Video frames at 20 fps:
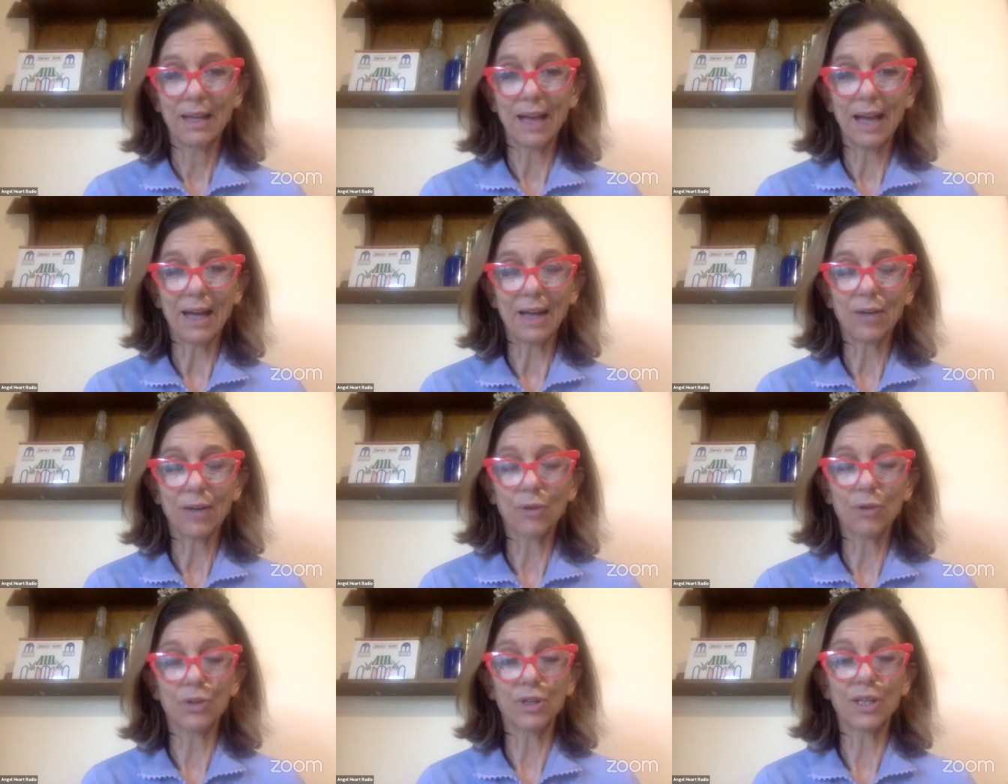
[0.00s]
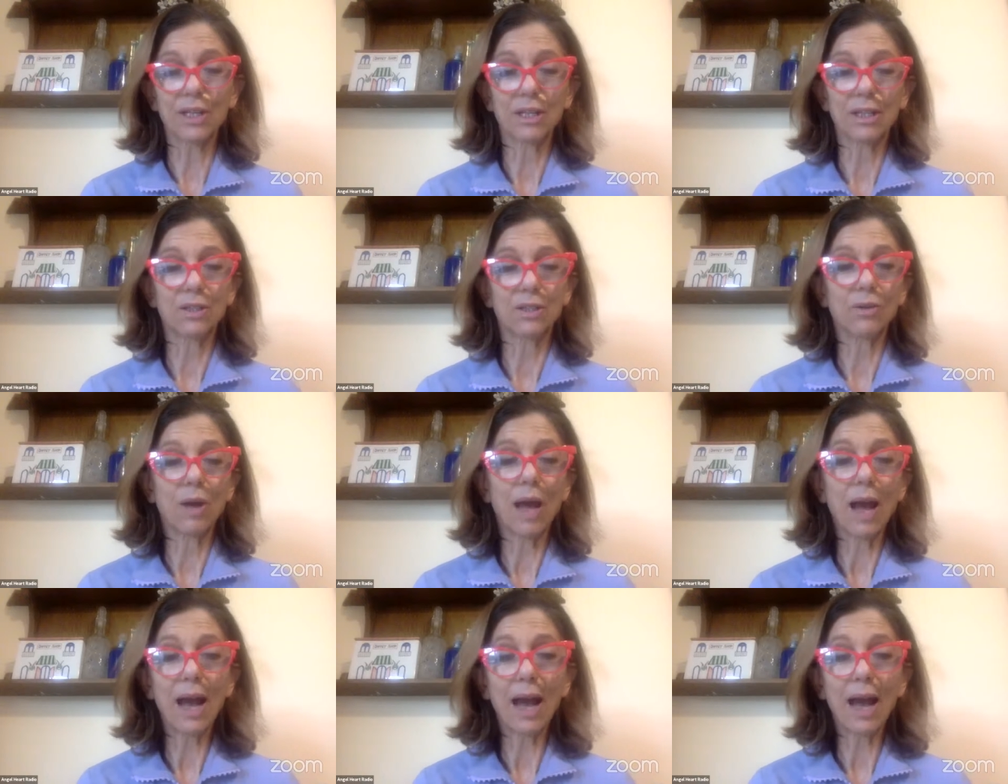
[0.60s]
according to
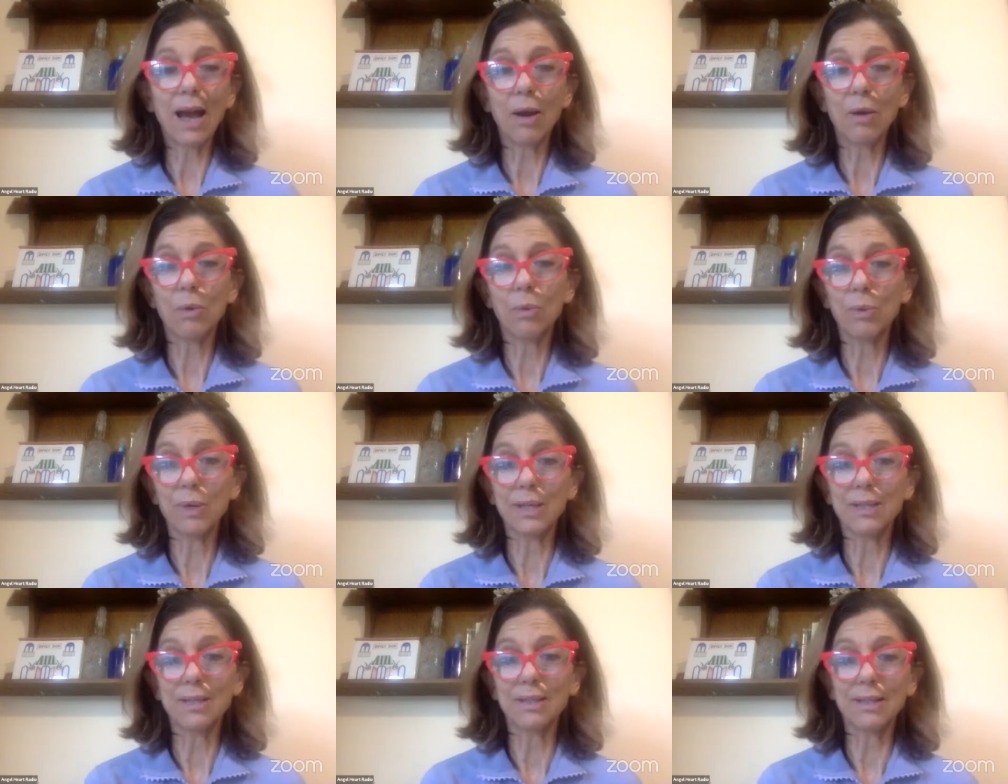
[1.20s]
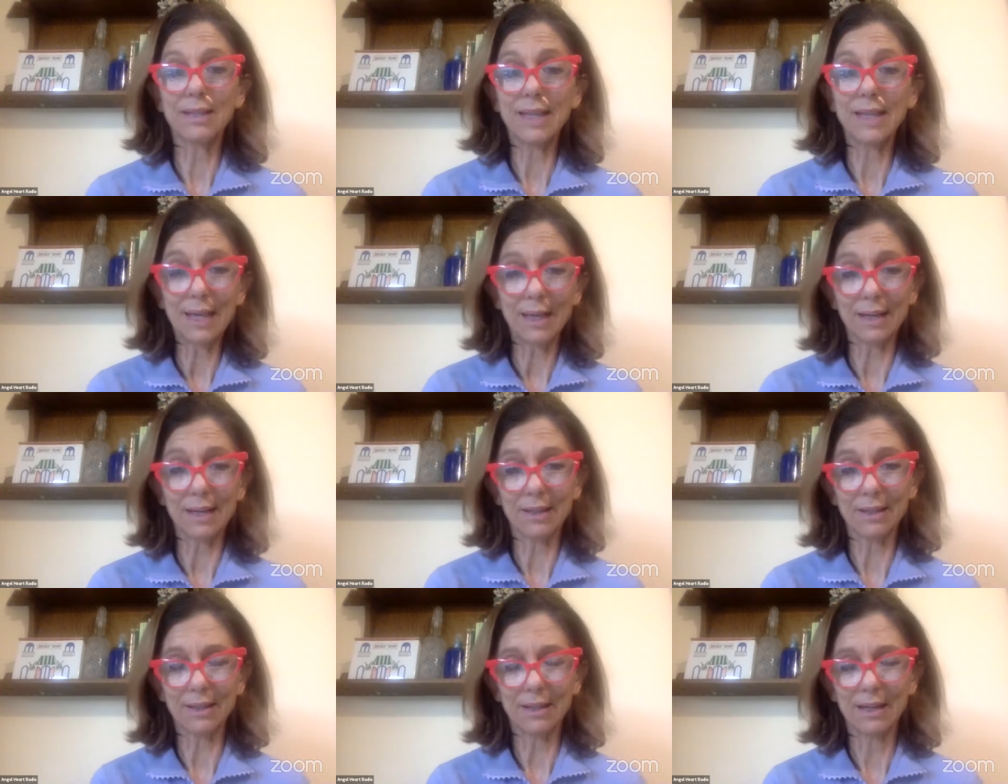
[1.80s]
how we see
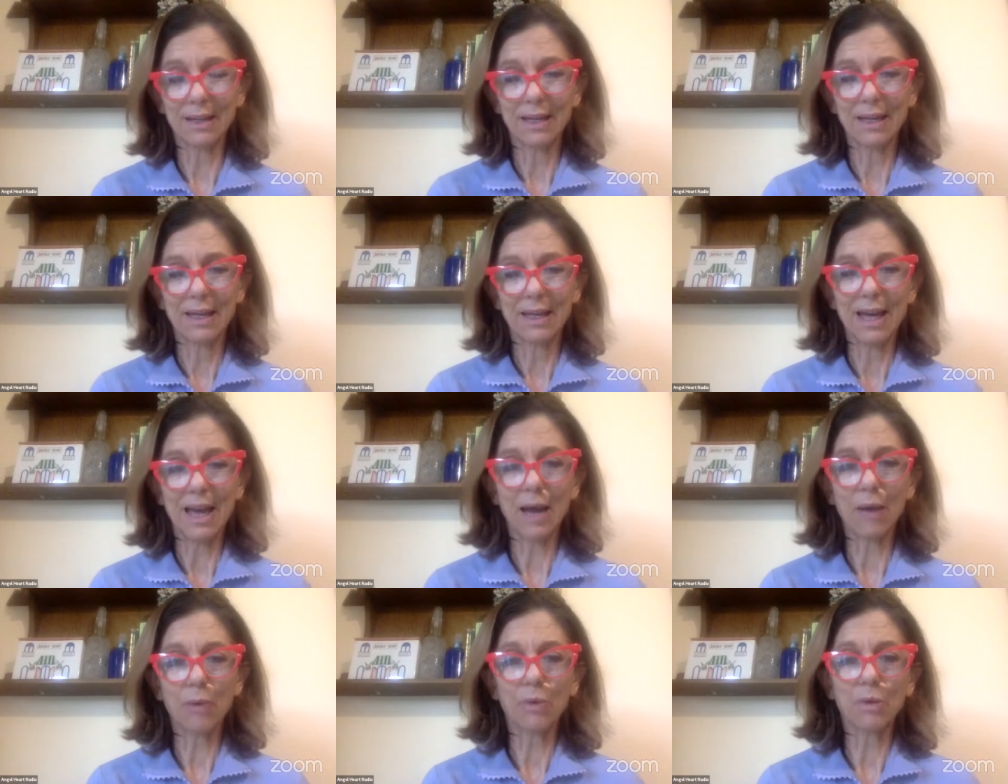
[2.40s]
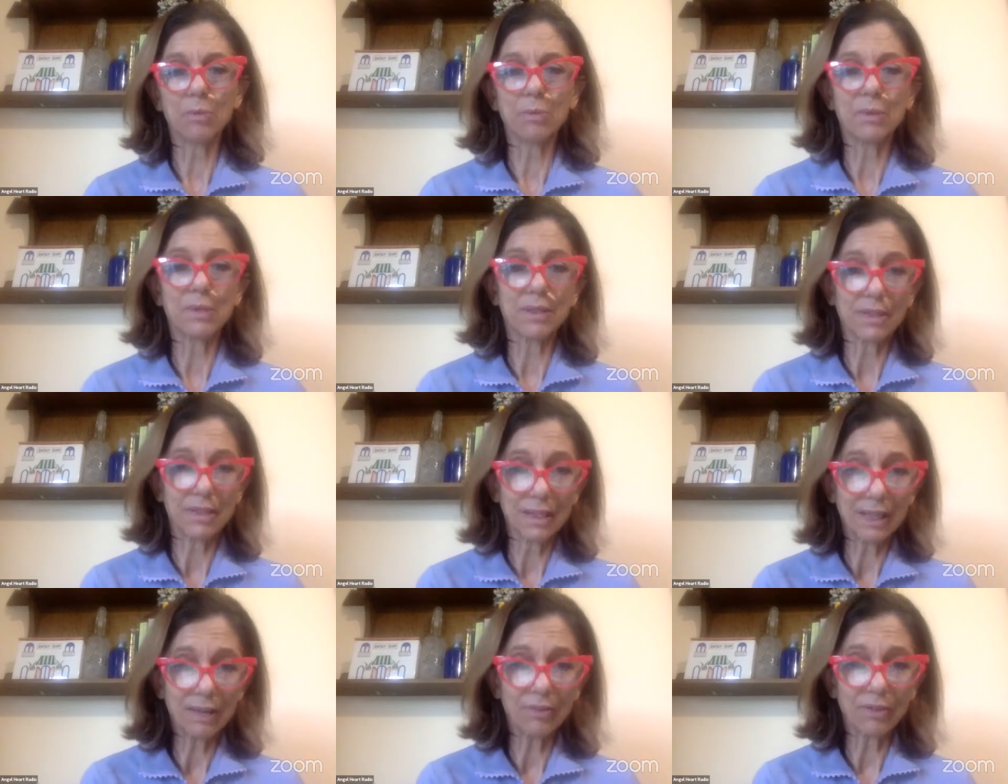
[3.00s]
it, how we
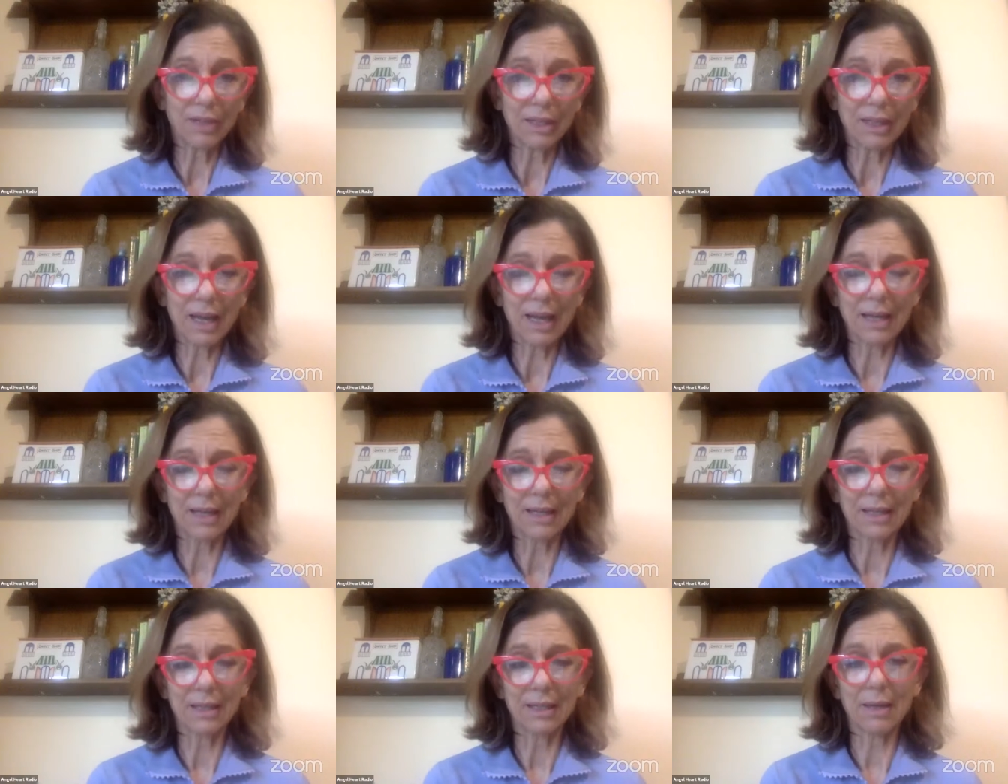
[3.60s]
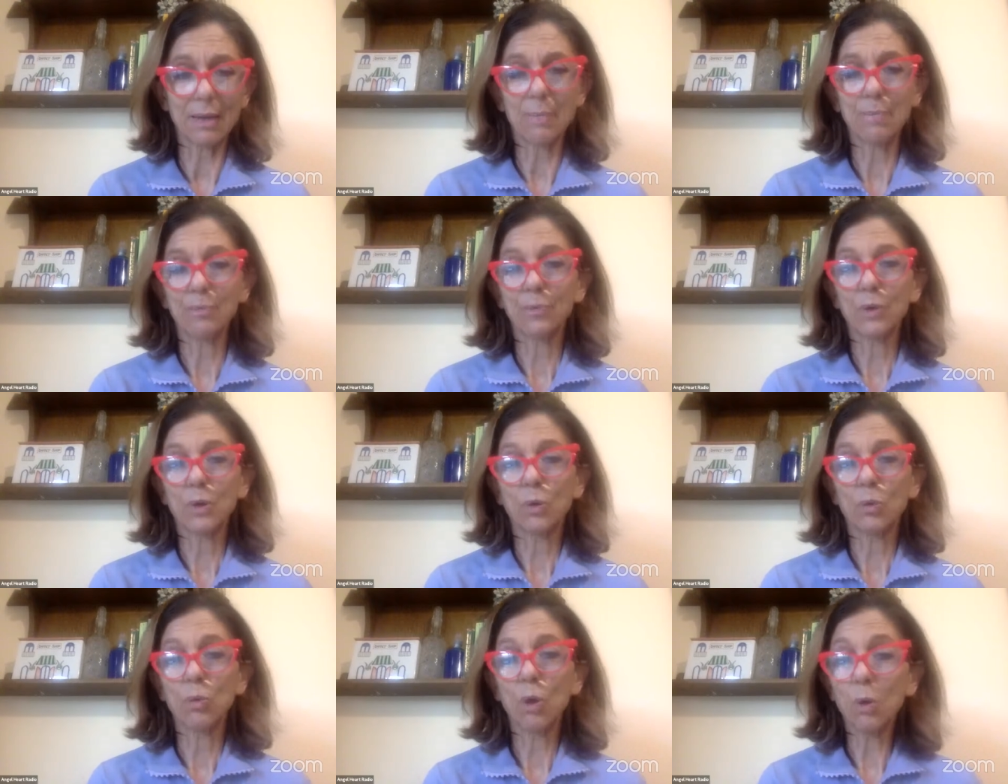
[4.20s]
perceive it, and
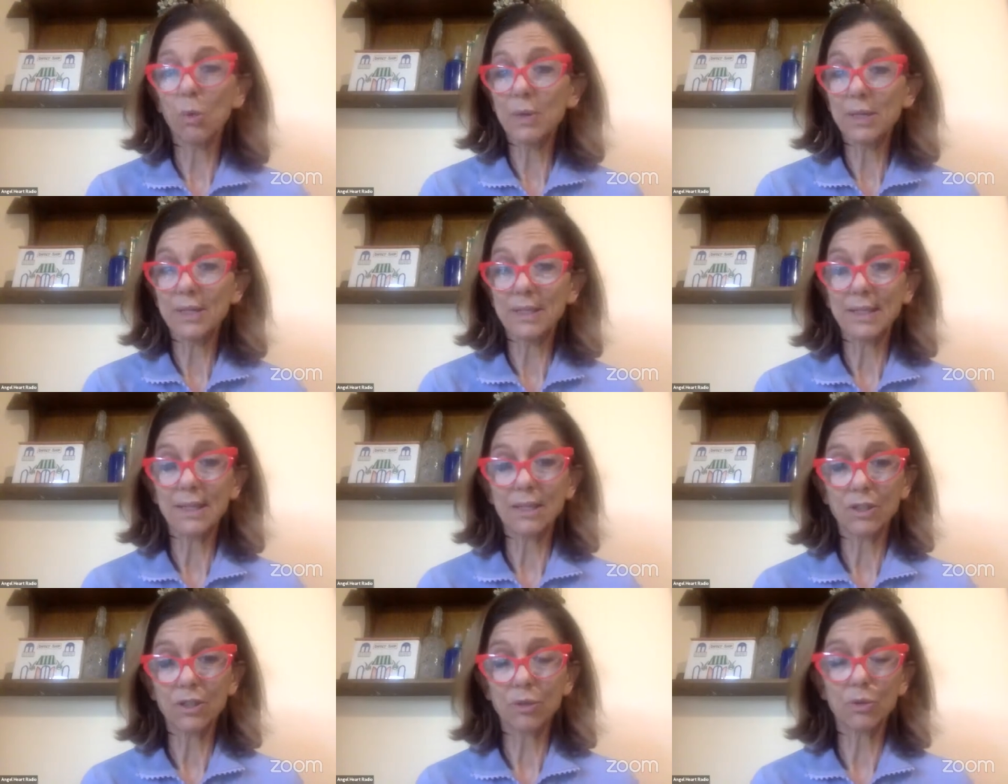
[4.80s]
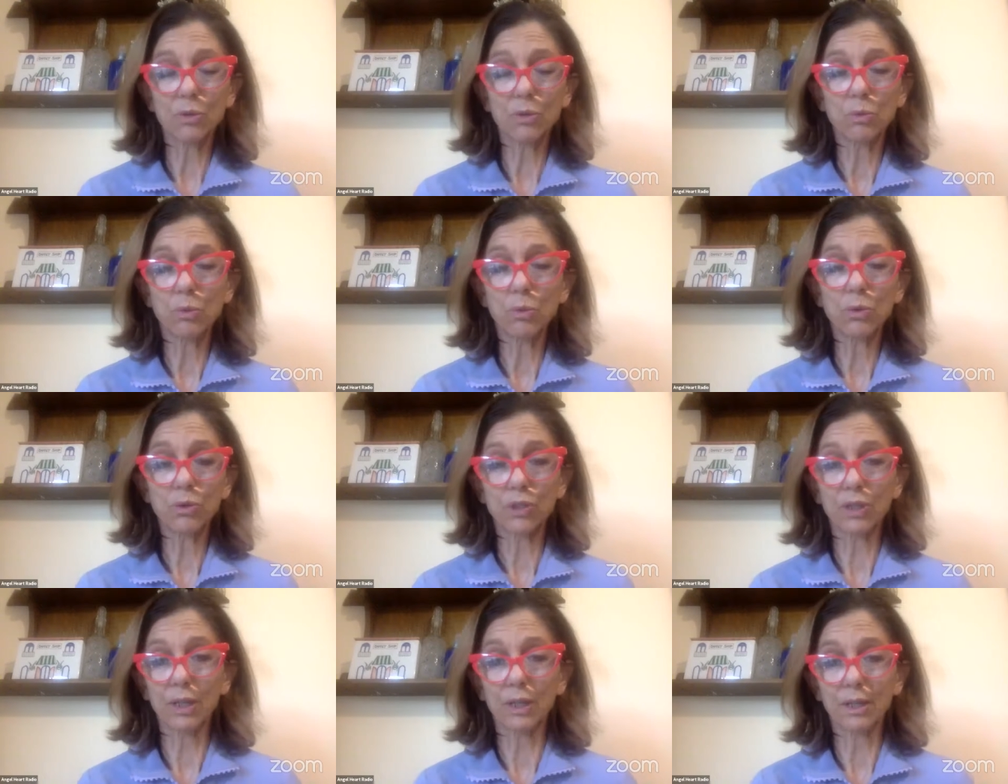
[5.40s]
what we send to the
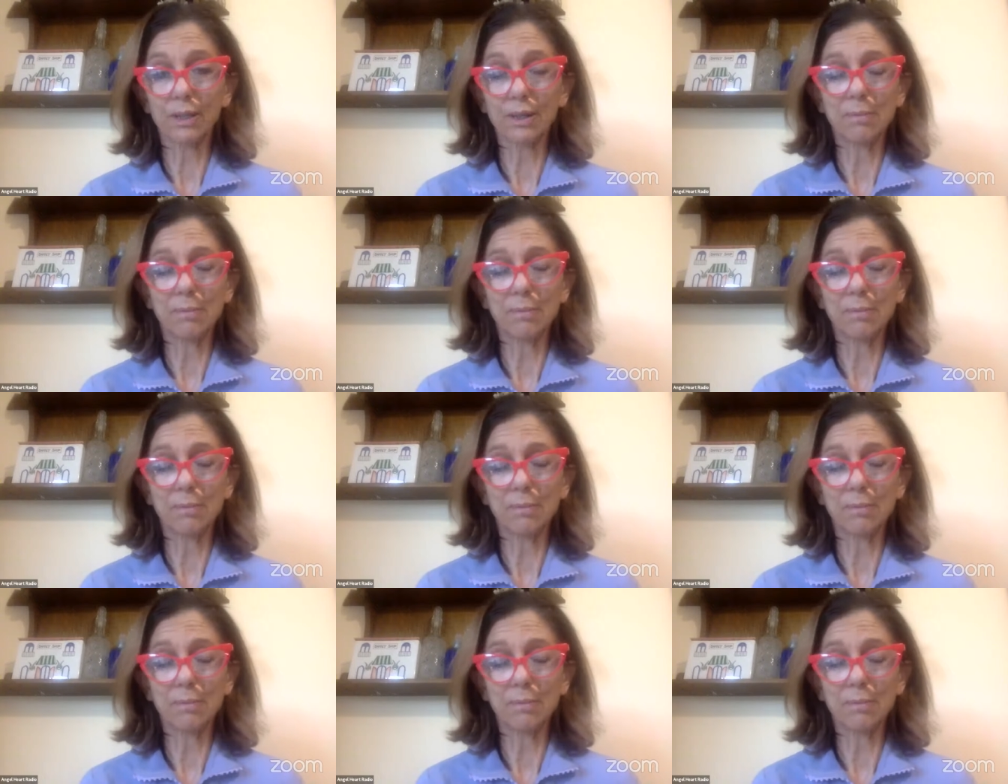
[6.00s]
water.